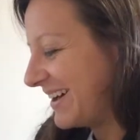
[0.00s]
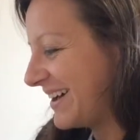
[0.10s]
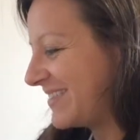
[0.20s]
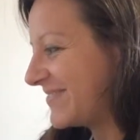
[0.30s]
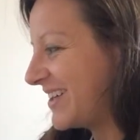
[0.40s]

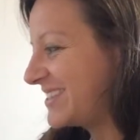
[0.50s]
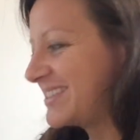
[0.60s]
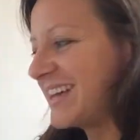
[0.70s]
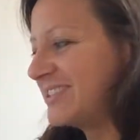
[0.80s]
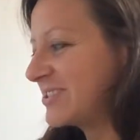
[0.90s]

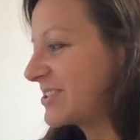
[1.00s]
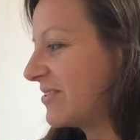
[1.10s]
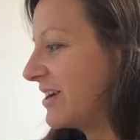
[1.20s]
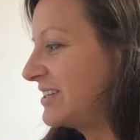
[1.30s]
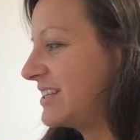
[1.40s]
Then just
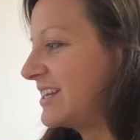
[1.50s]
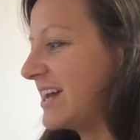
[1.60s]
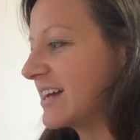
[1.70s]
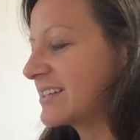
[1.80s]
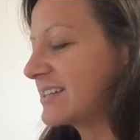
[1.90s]
go on to the
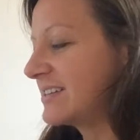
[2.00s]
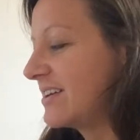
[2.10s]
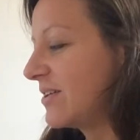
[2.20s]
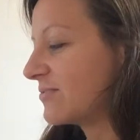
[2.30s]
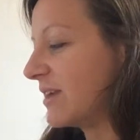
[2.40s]
next.
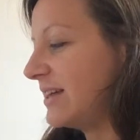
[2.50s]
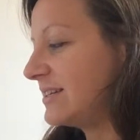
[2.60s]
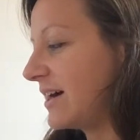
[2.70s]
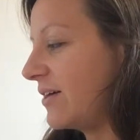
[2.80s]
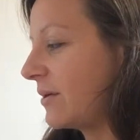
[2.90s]
Write
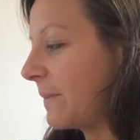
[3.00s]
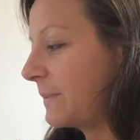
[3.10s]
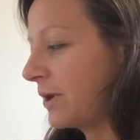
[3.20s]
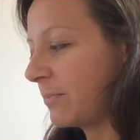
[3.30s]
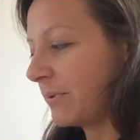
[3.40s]
down
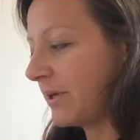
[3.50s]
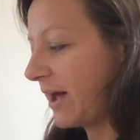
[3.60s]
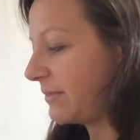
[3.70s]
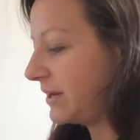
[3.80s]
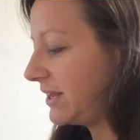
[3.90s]
purple.
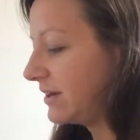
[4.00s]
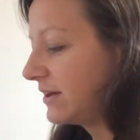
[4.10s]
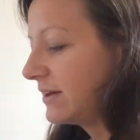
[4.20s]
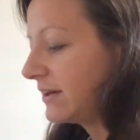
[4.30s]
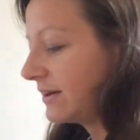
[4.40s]
How many,
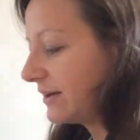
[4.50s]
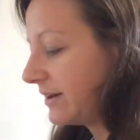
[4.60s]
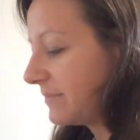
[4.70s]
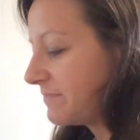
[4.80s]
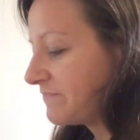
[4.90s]

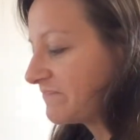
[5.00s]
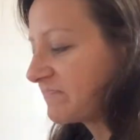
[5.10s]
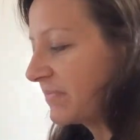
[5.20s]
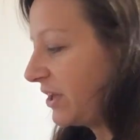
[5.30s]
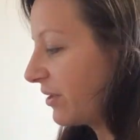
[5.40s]

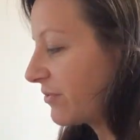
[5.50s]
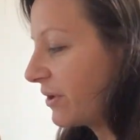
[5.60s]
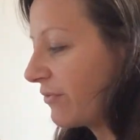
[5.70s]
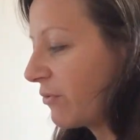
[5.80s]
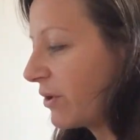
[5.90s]
3
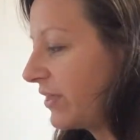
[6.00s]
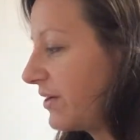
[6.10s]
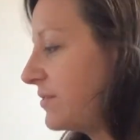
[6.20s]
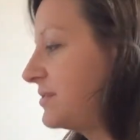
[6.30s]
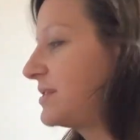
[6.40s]
or 4 of
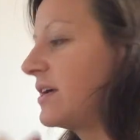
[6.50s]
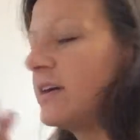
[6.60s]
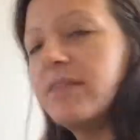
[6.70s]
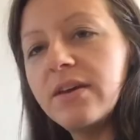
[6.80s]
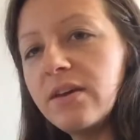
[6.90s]
those
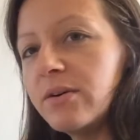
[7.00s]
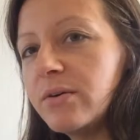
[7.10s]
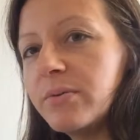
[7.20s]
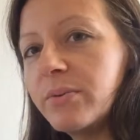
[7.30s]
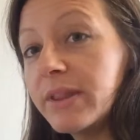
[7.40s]
that
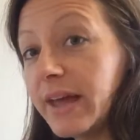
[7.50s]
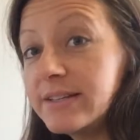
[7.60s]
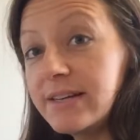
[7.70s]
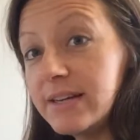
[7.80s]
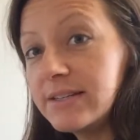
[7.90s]
you would like
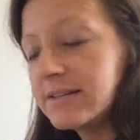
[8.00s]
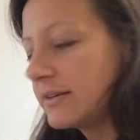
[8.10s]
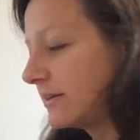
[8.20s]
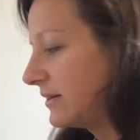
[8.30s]
to eat.